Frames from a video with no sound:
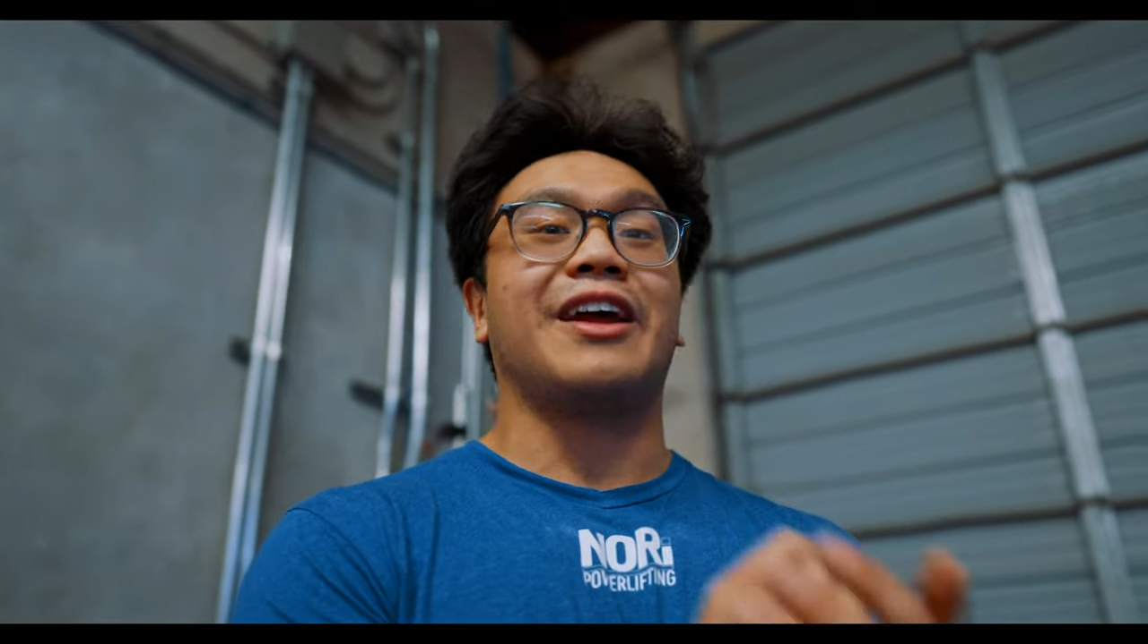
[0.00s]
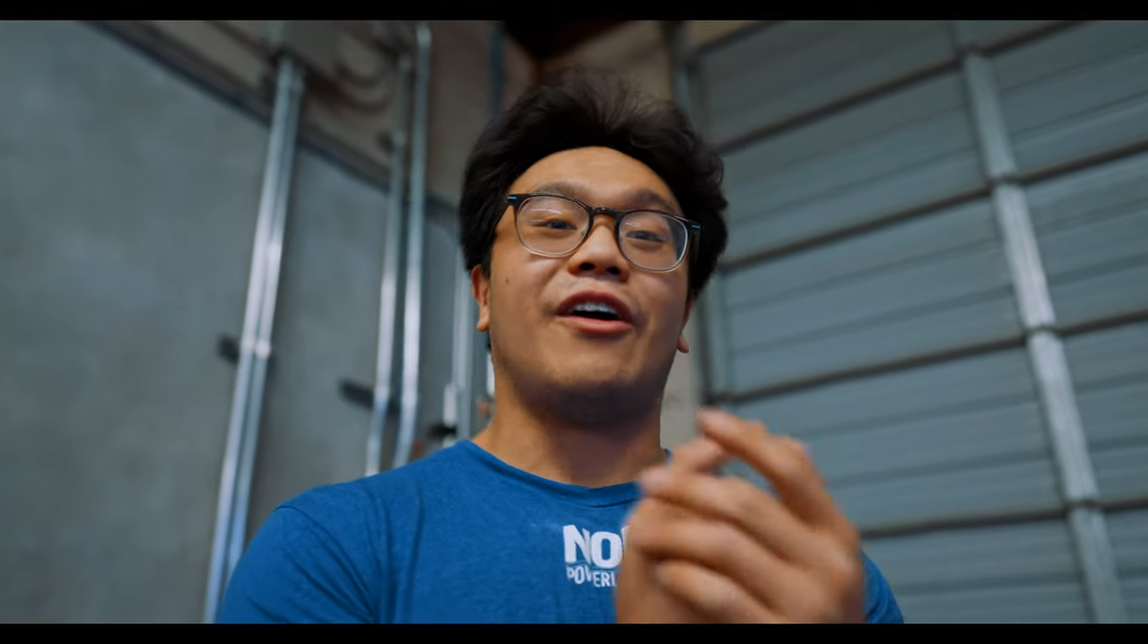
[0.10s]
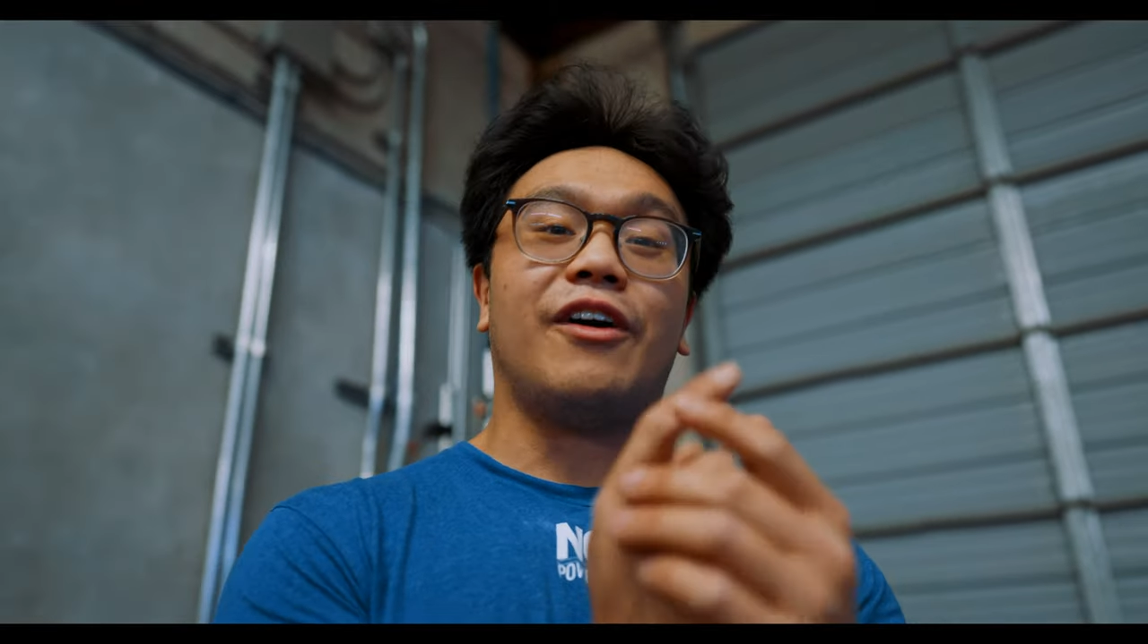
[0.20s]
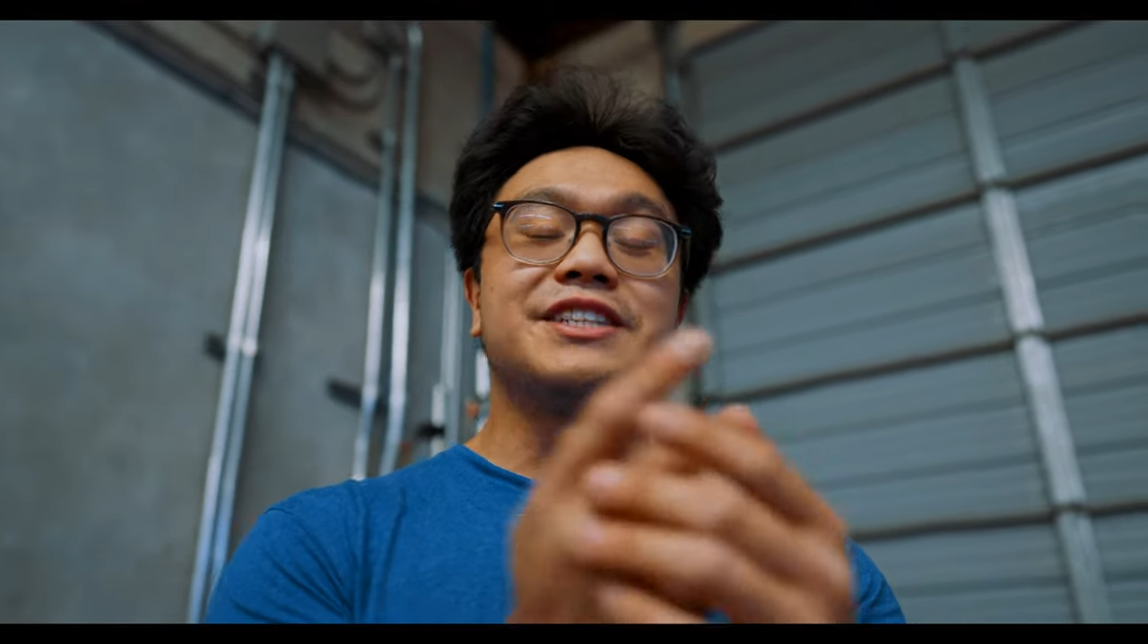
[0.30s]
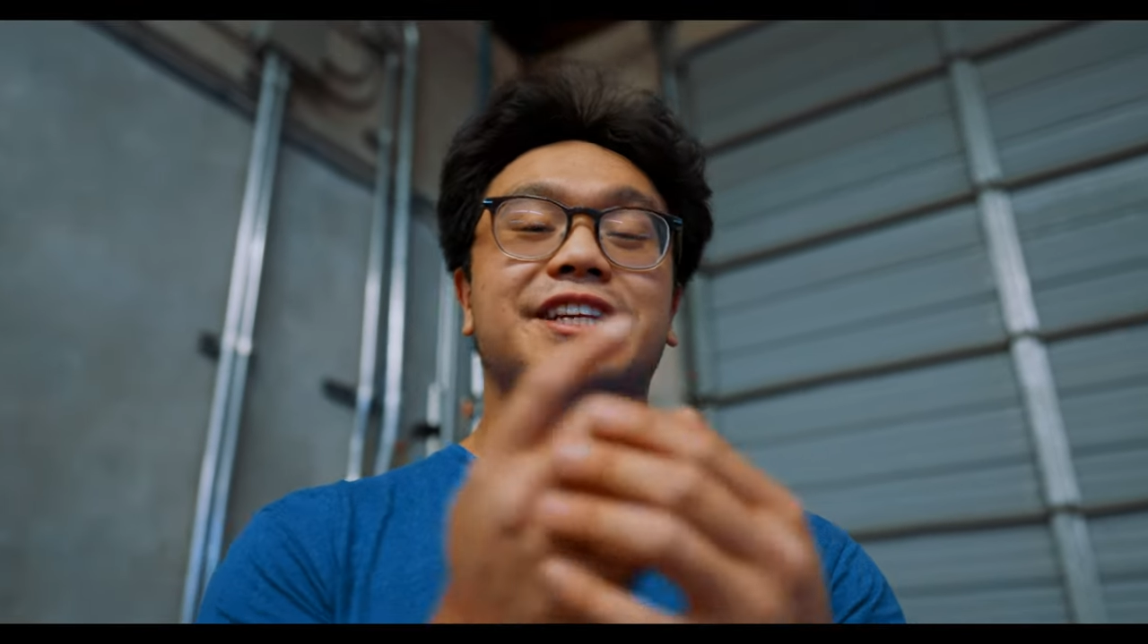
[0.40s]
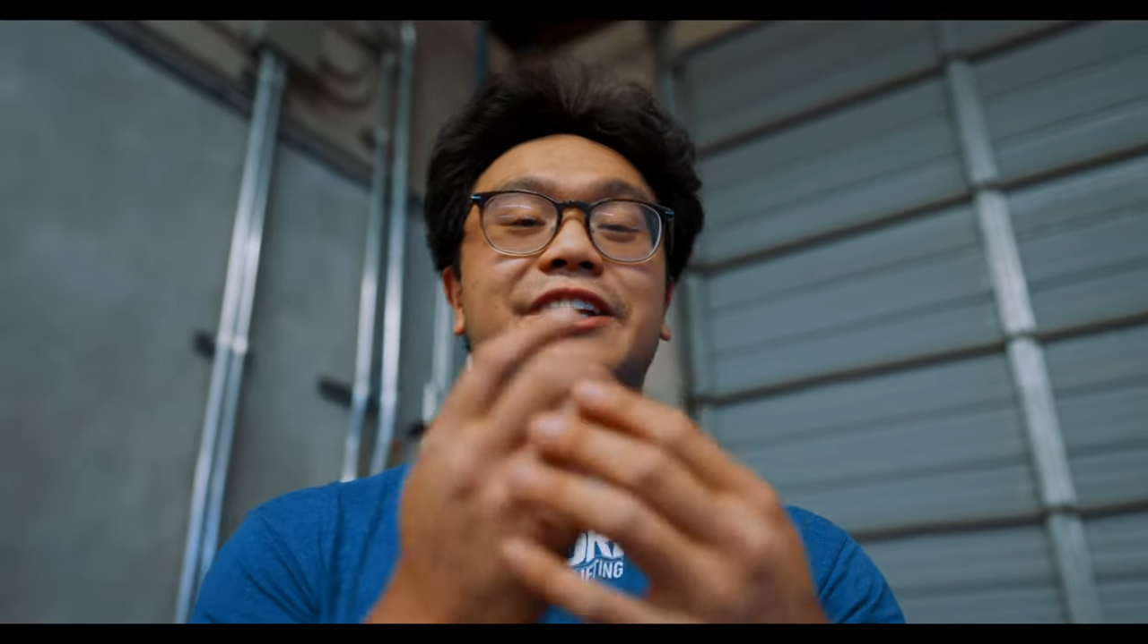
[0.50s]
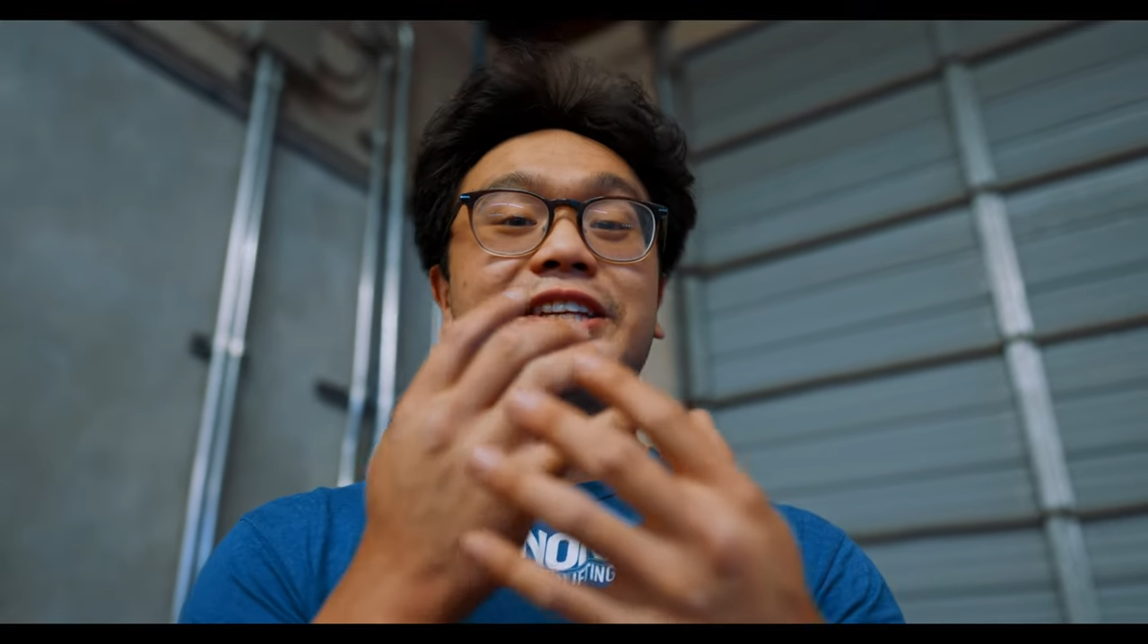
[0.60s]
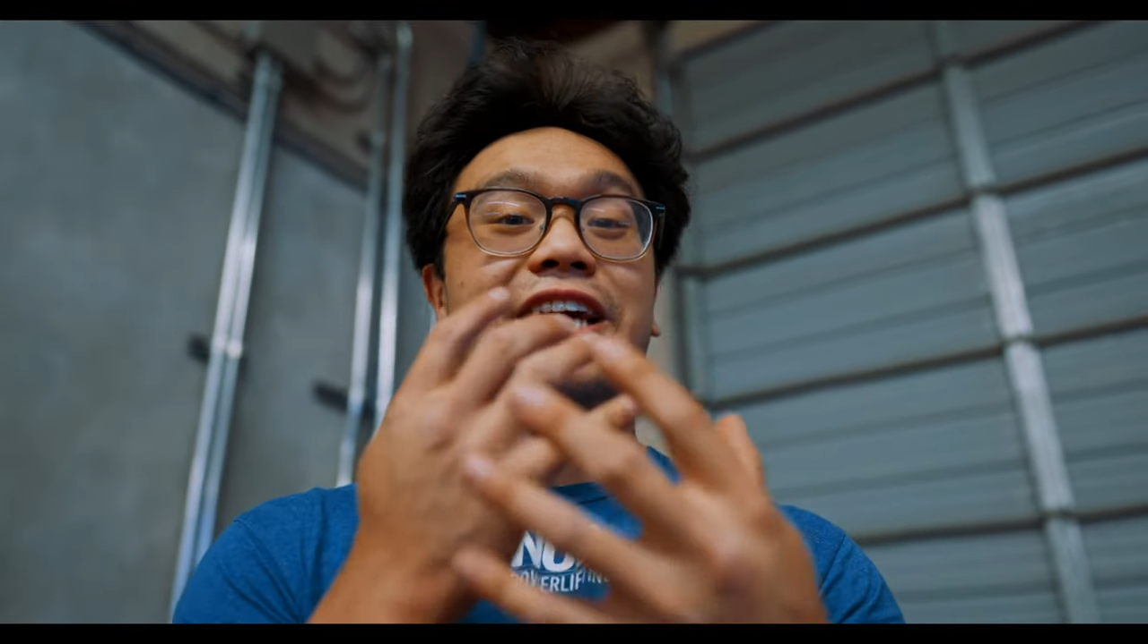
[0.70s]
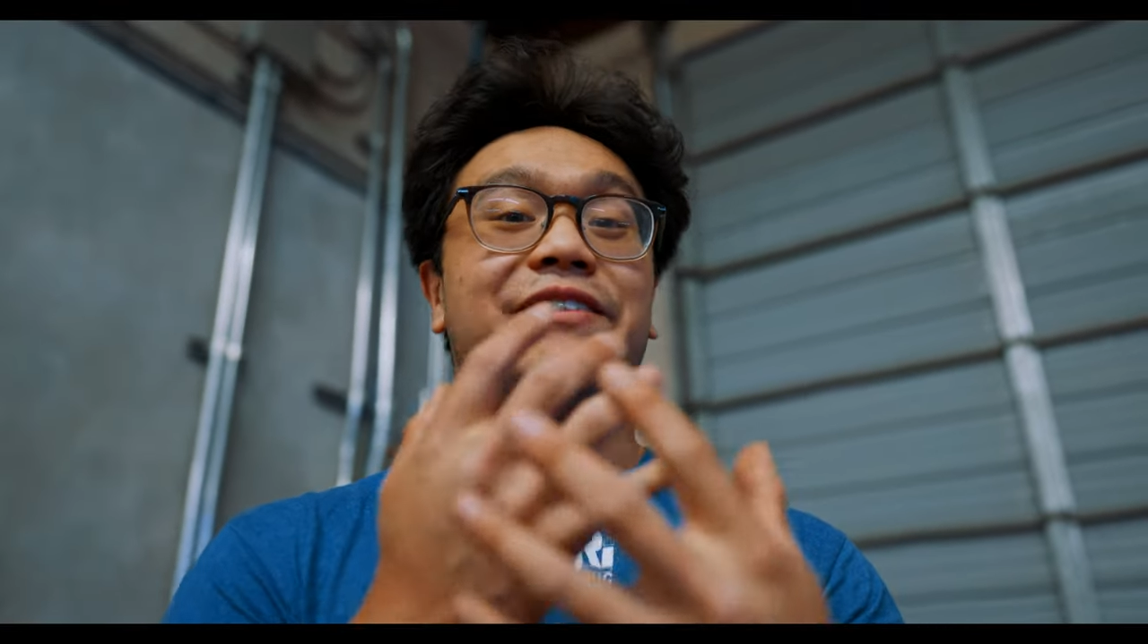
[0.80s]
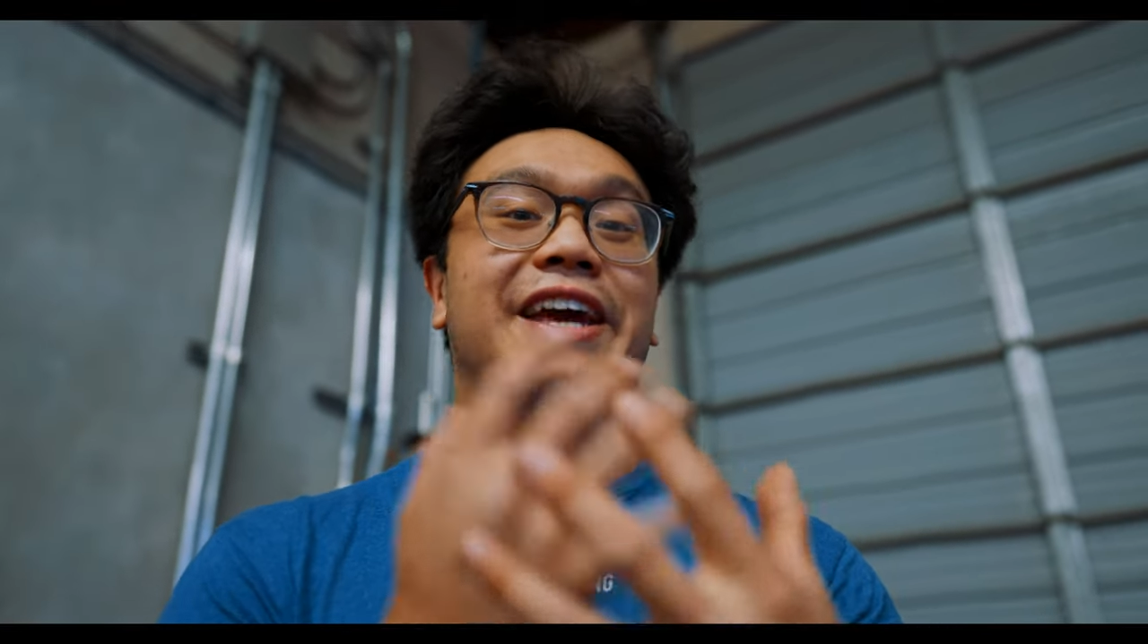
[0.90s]
And obviously, you
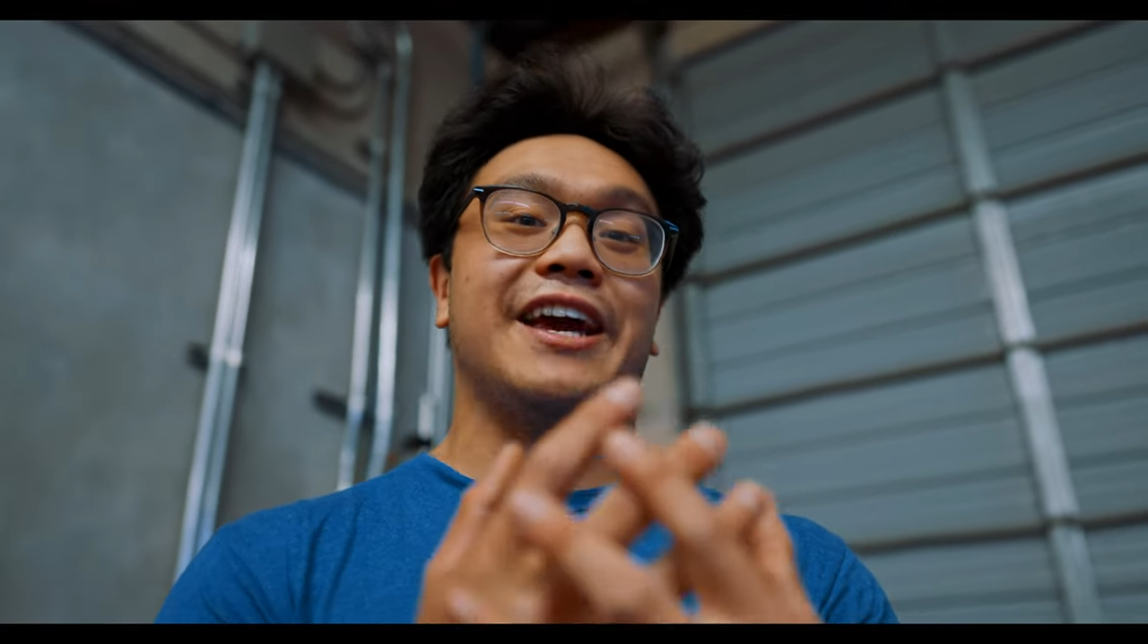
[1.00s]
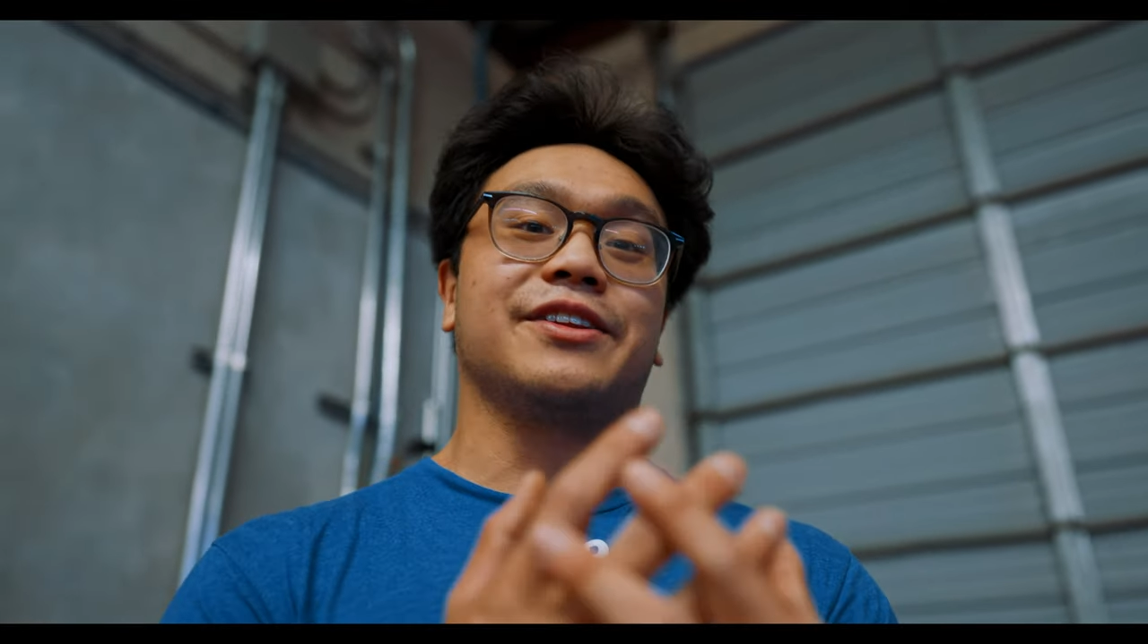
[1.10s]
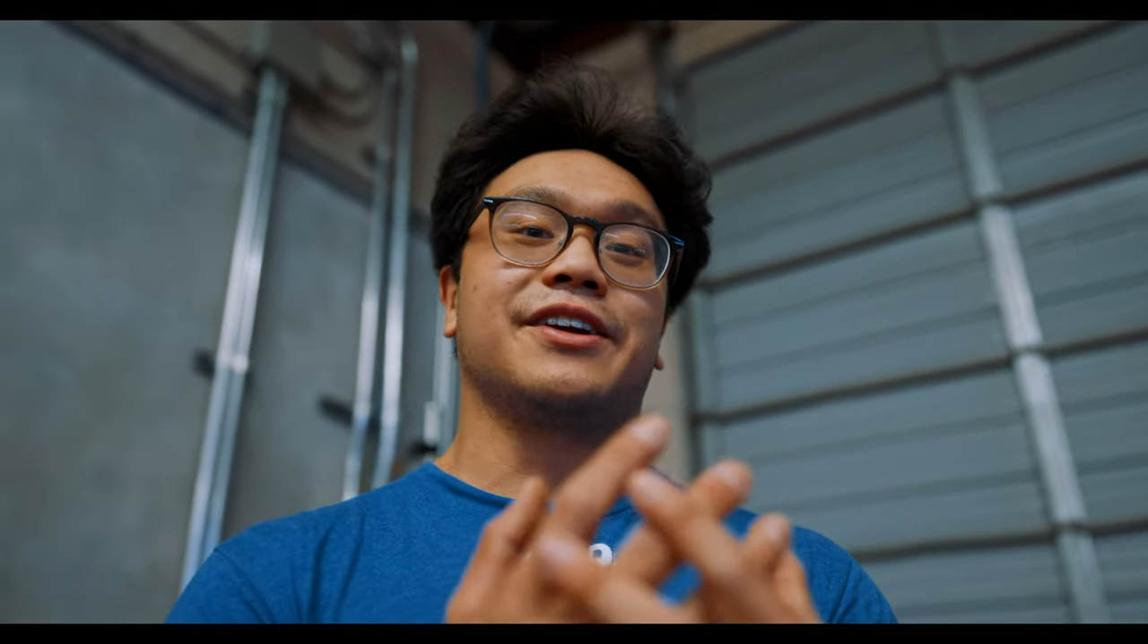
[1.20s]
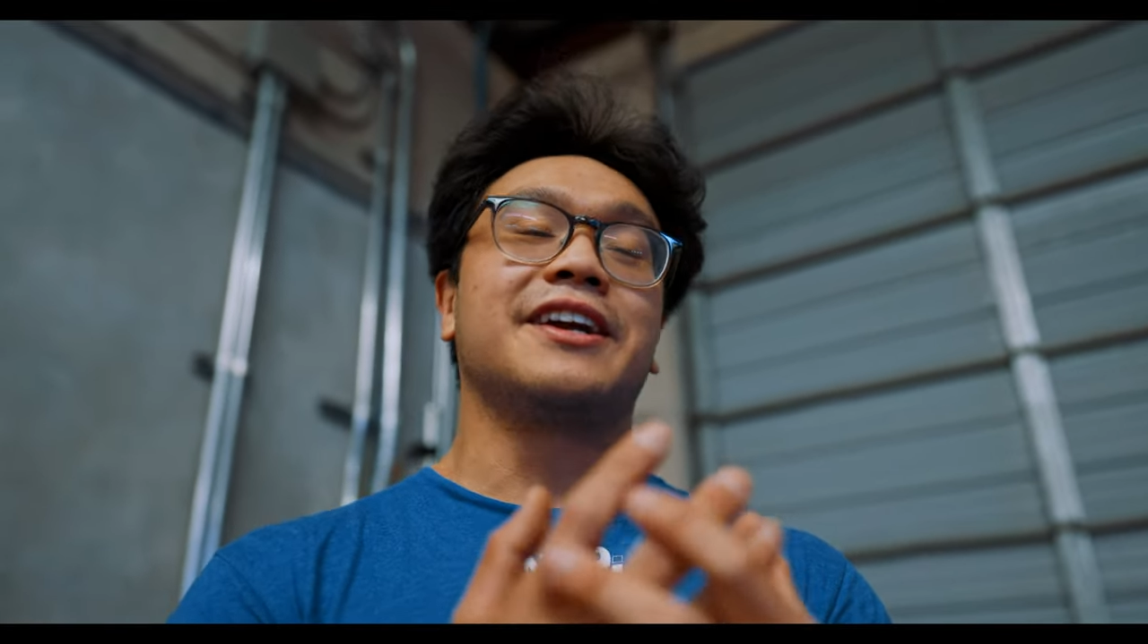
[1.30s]
need to have a handler.